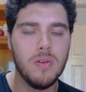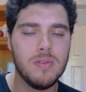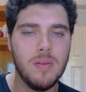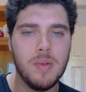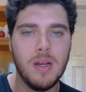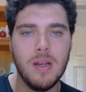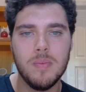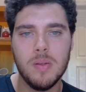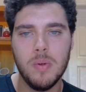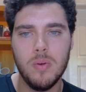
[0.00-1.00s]

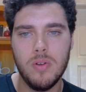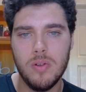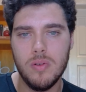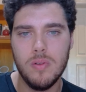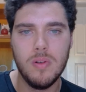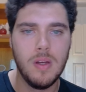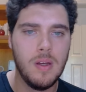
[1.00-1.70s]
sometimes it will